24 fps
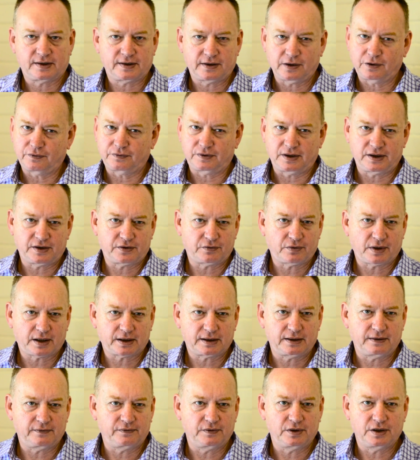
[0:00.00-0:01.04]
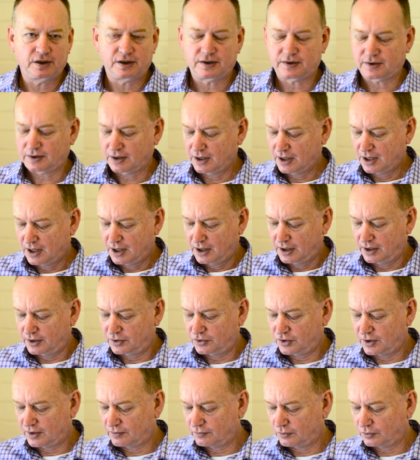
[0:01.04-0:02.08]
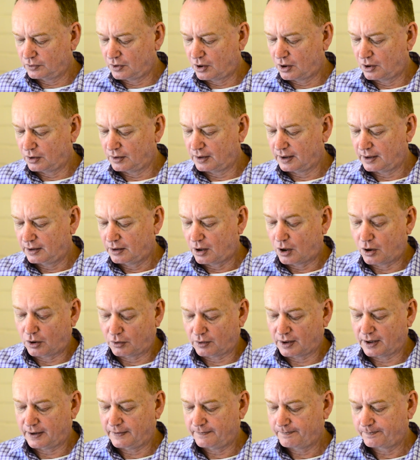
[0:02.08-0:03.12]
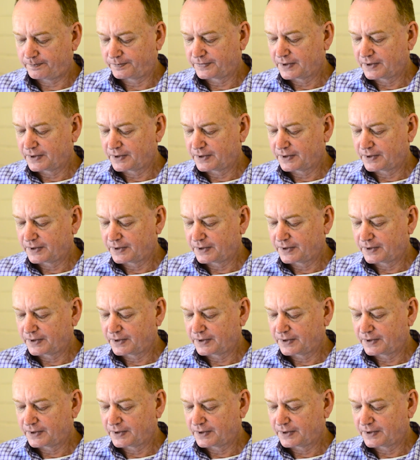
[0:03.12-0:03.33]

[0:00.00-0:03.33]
self-destructiveness, and general horror.